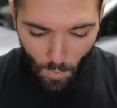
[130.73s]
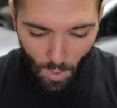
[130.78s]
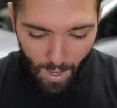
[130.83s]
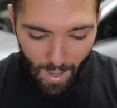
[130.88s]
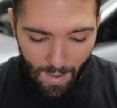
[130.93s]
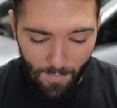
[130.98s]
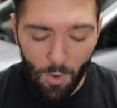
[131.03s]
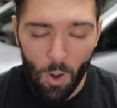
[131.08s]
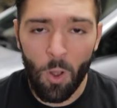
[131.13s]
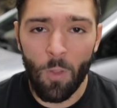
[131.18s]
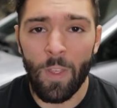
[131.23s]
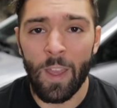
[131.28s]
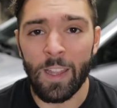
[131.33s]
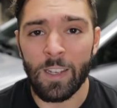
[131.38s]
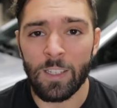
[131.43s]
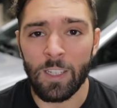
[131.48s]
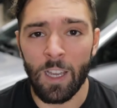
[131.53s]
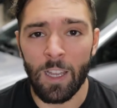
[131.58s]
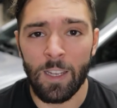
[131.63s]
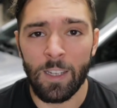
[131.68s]
I have all
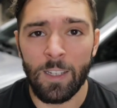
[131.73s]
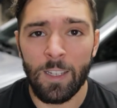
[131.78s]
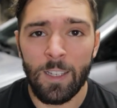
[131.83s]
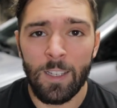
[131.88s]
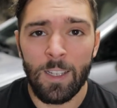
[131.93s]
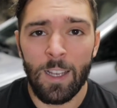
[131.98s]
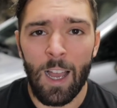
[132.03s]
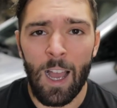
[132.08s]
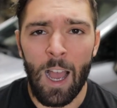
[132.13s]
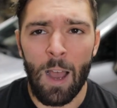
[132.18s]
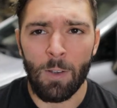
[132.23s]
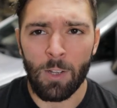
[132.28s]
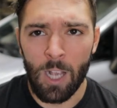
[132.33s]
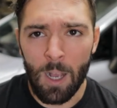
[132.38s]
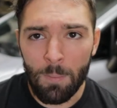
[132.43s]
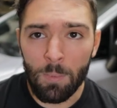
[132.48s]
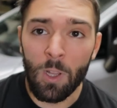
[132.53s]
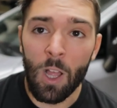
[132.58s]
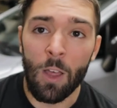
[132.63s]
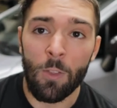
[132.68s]
that done. A
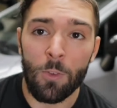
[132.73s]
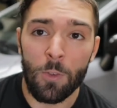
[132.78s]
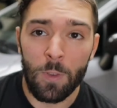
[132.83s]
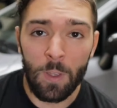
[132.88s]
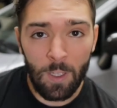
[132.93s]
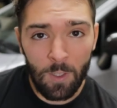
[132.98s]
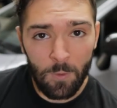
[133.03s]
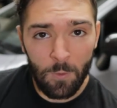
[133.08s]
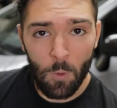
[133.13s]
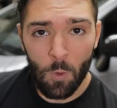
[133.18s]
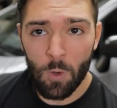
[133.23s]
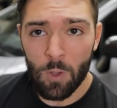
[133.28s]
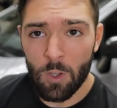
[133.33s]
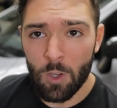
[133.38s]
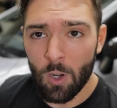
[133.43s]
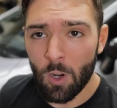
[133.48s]
couple other things for the